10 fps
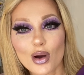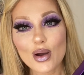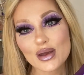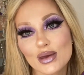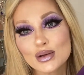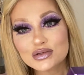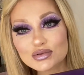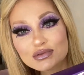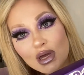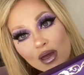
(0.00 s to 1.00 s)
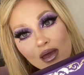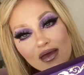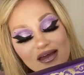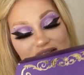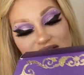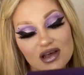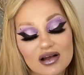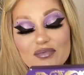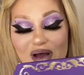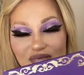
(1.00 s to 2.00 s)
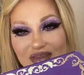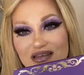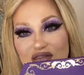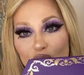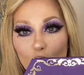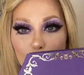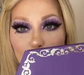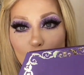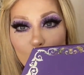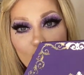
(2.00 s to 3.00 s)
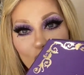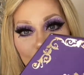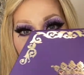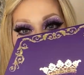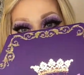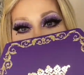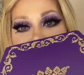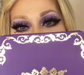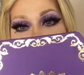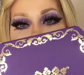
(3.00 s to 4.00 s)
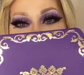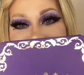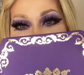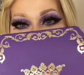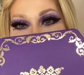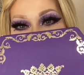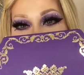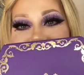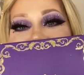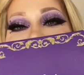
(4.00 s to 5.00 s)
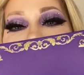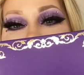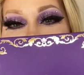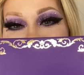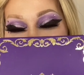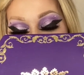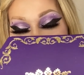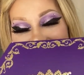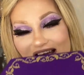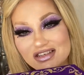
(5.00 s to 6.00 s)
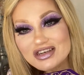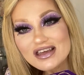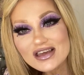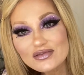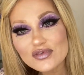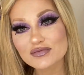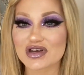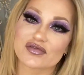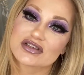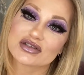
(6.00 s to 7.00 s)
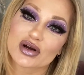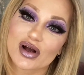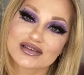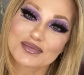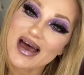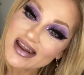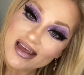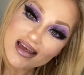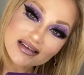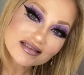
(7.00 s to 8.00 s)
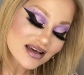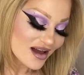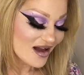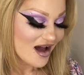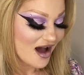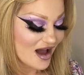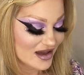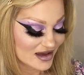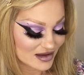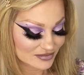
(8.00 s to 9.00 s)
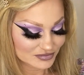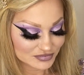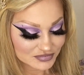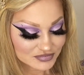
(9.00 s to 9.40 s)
are here today to talk about this gorgeous palette, Bloodlust collection from Jeffree Star Cosmetics. I am